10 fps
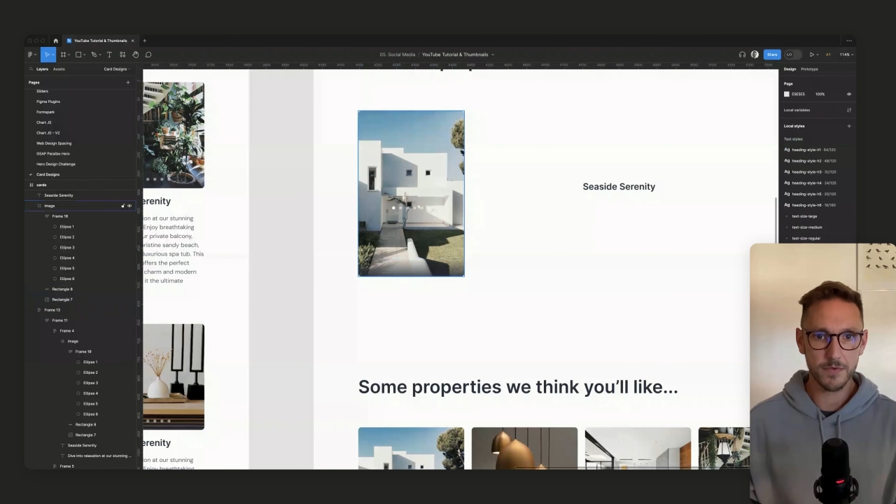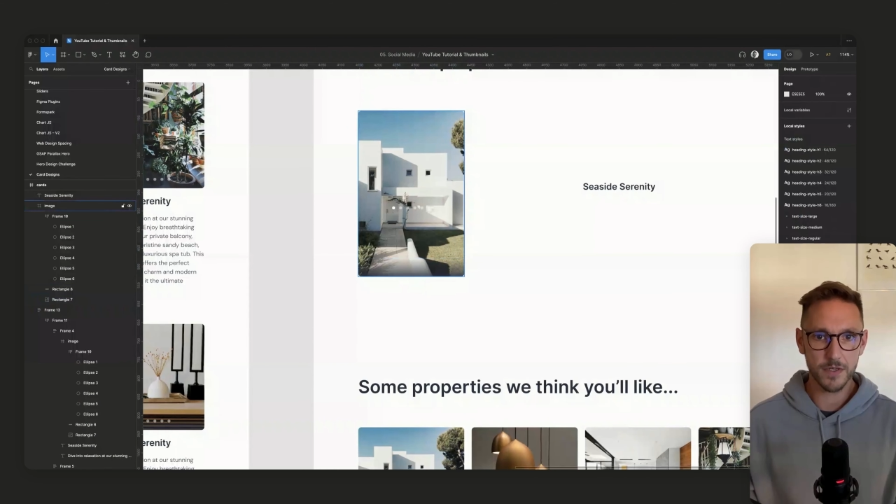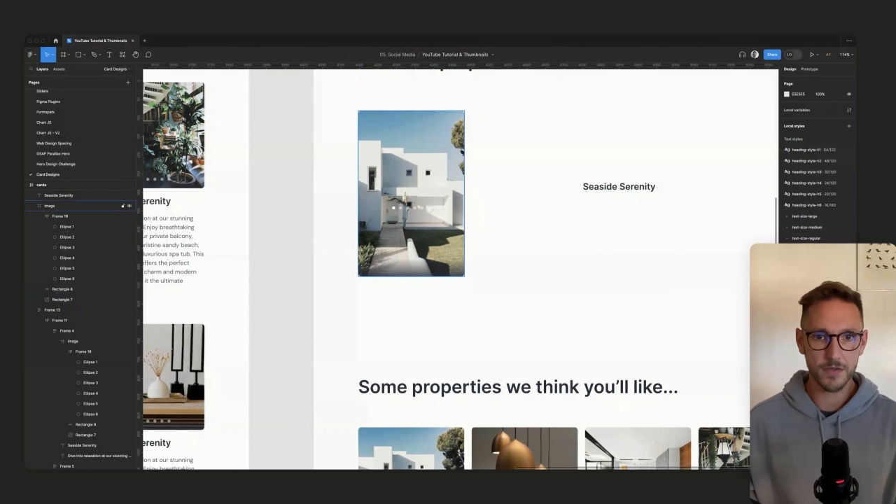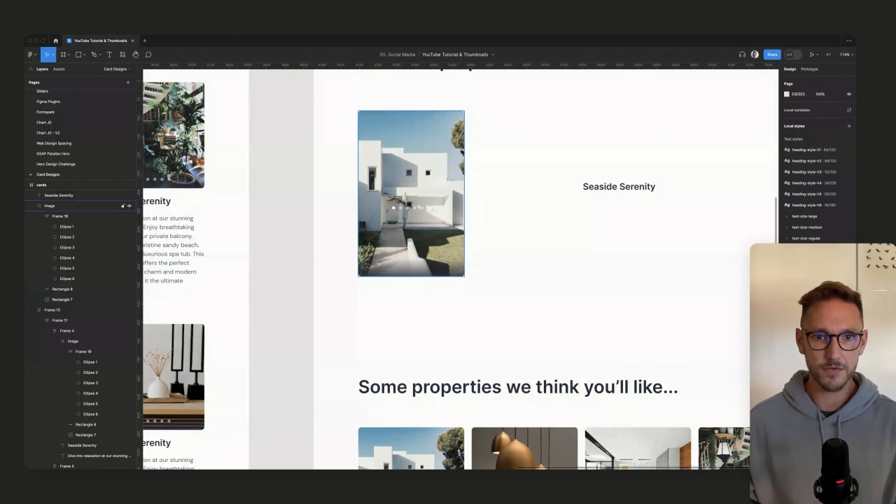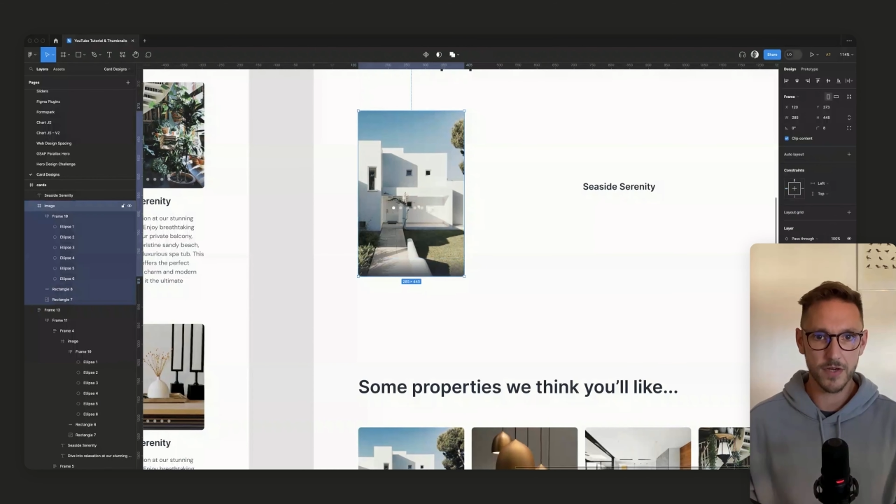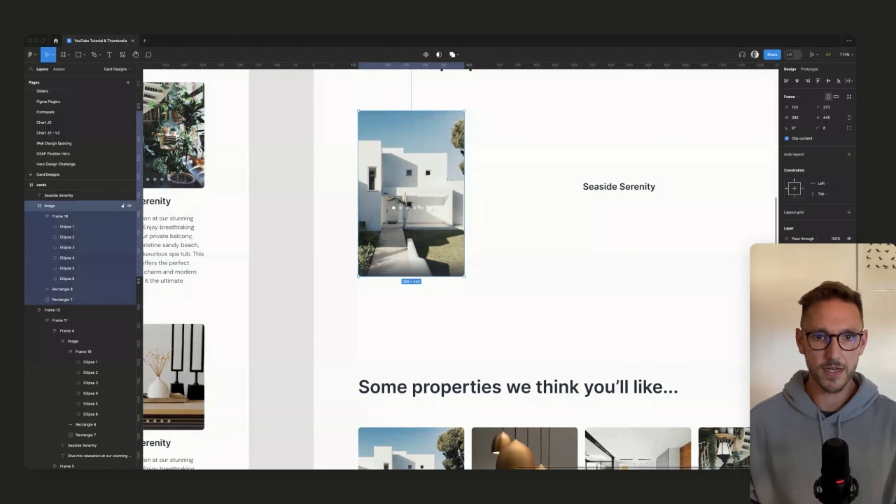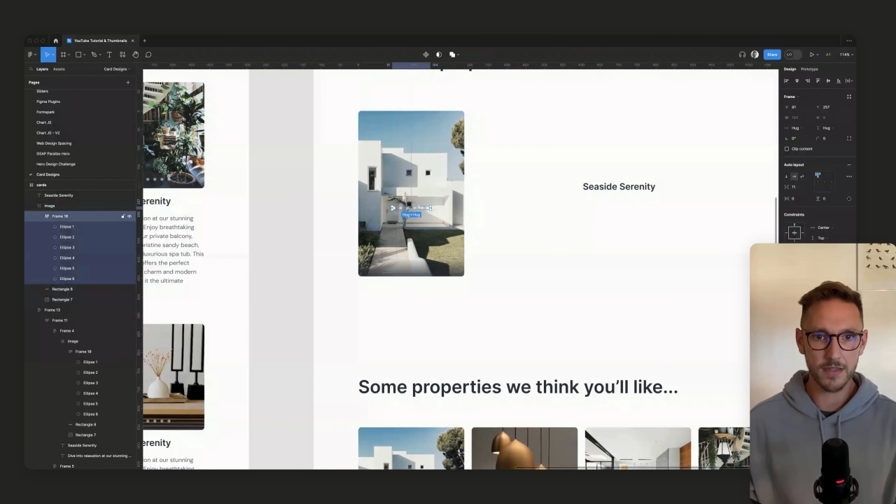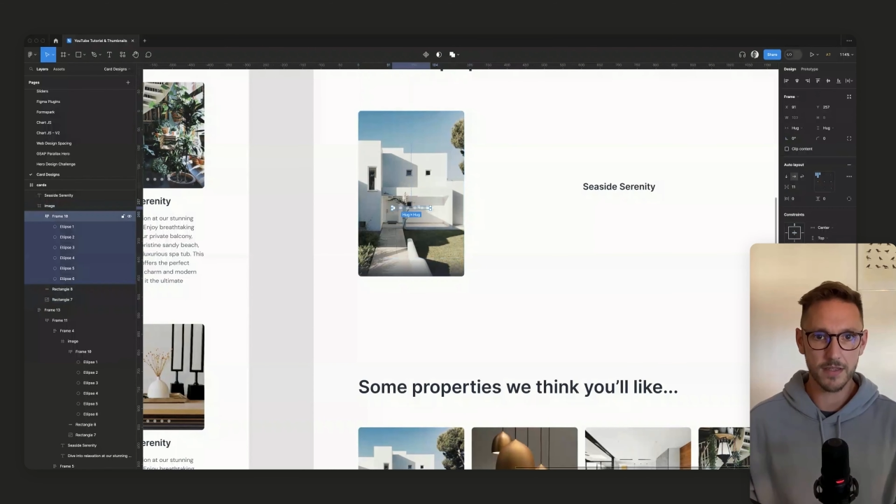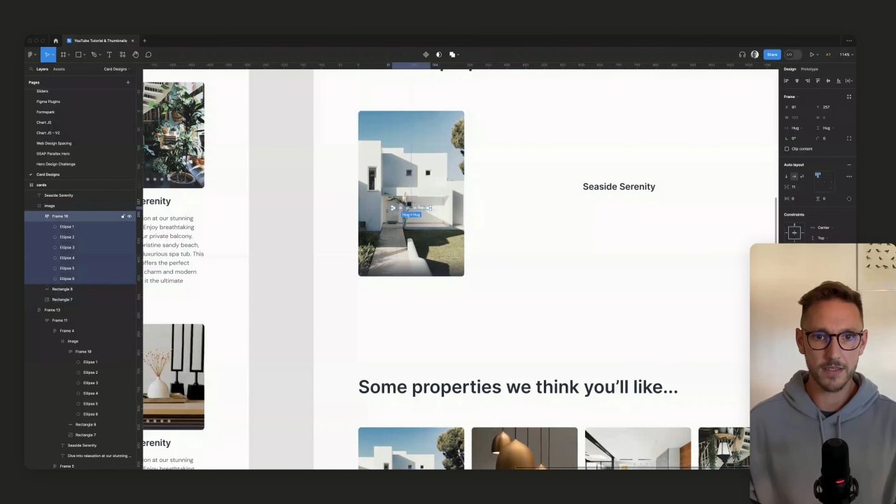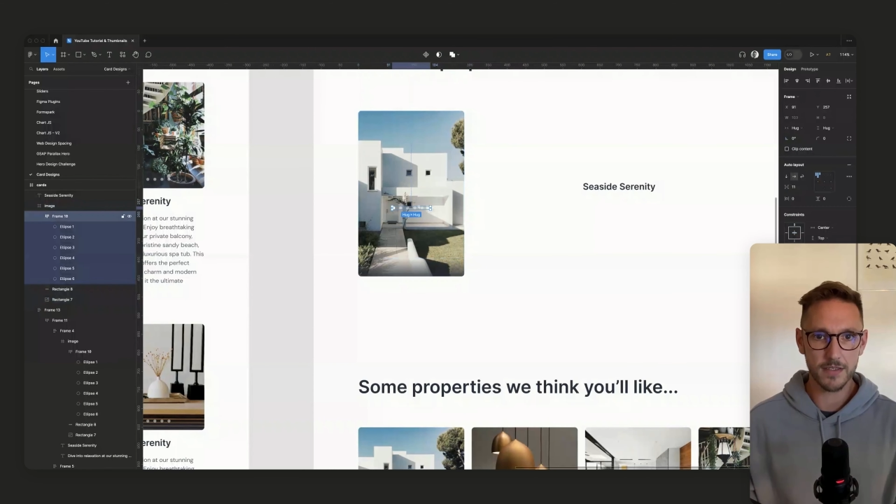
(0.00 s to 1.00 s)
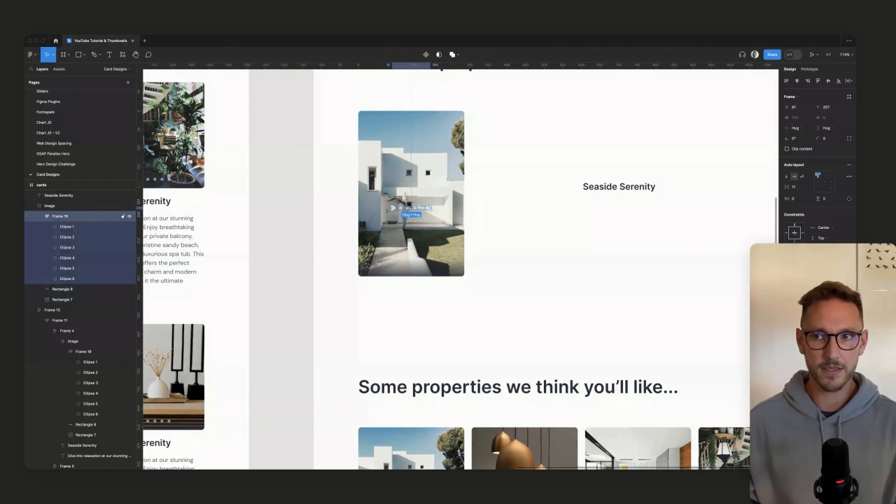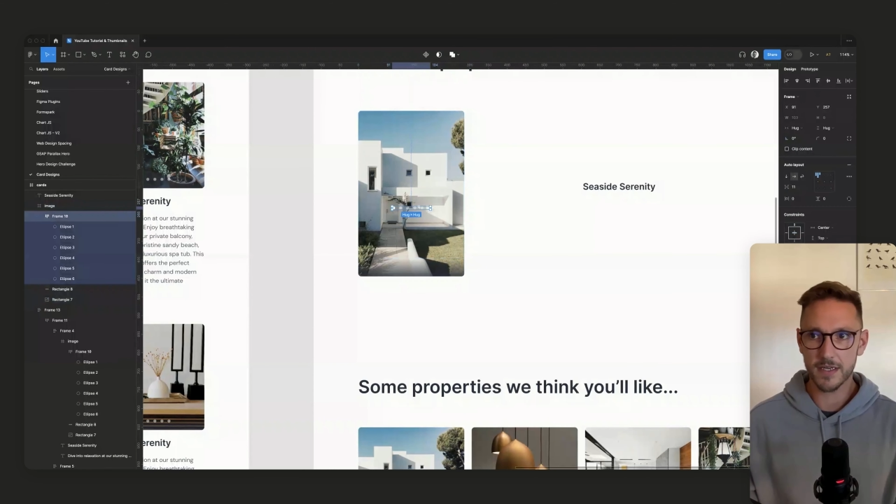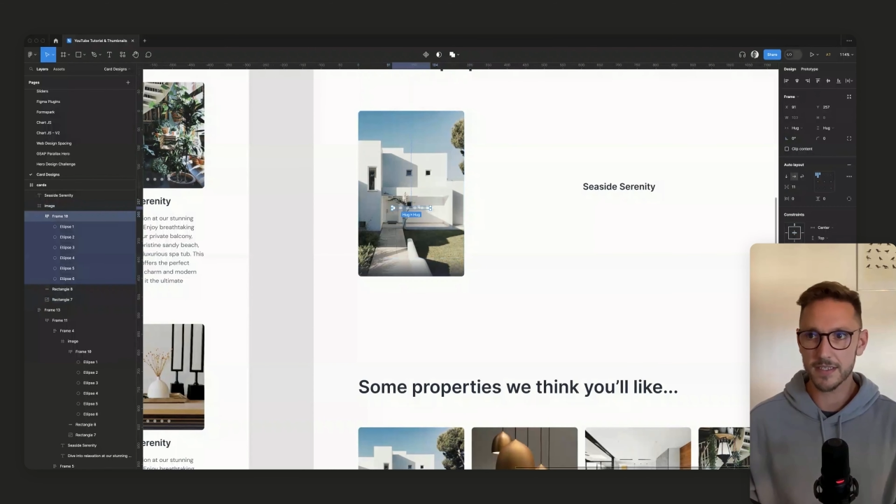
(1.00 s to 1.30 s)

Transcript: We're going to drag this guy